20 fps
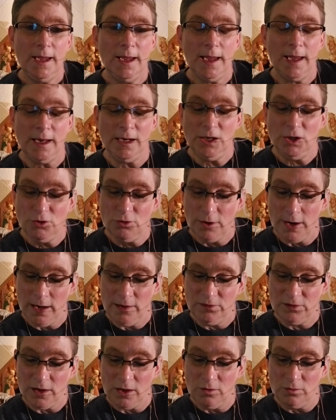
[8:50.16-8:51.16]
And he
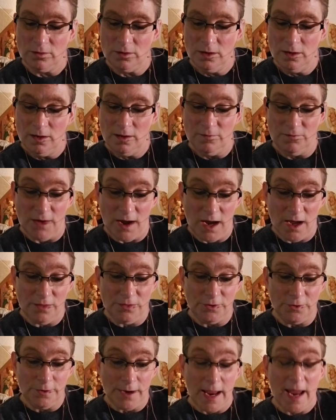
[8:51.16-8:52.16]
cries out,
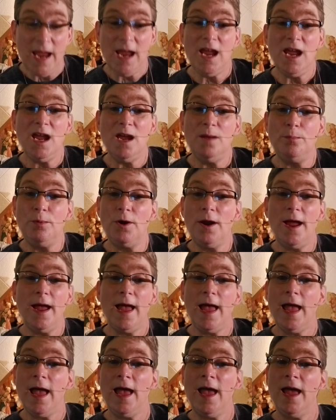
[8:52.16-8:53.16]
Father
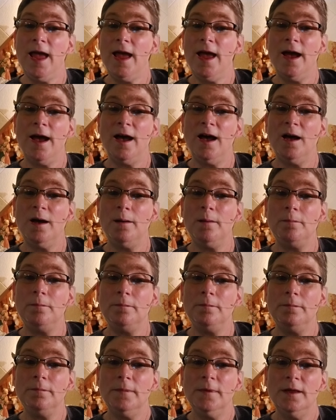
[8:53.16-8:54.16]

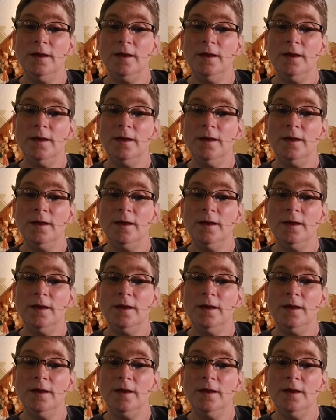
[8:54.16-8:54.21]
Abraham,